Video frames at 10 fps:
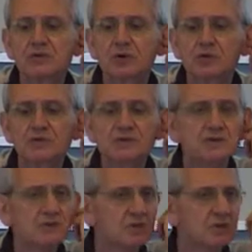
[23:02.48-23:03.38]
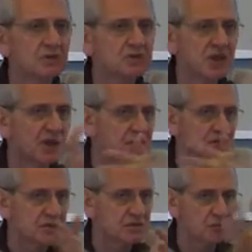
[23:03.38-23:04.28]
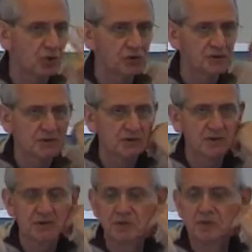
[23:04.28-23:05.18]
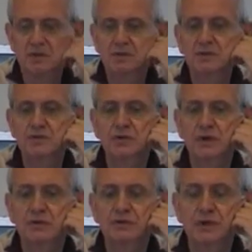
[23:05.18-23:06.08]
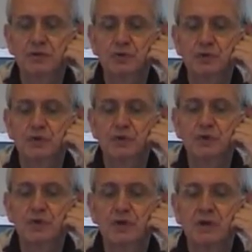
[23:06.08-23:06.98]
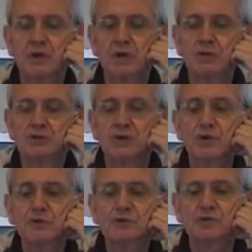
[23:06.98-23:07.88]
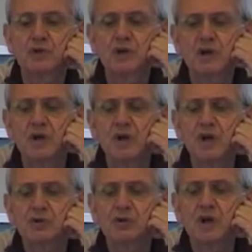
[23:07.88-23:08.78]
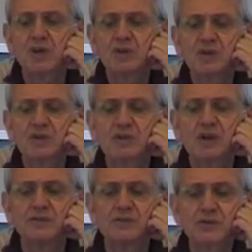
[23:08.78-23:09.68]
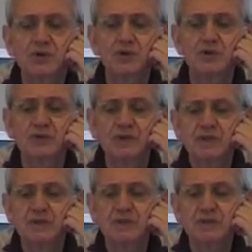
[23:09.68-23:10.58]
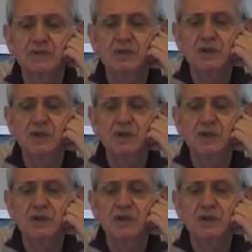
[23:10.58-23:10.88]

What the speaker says: Service changes in policy in the service have to be observed. Educational and research needs,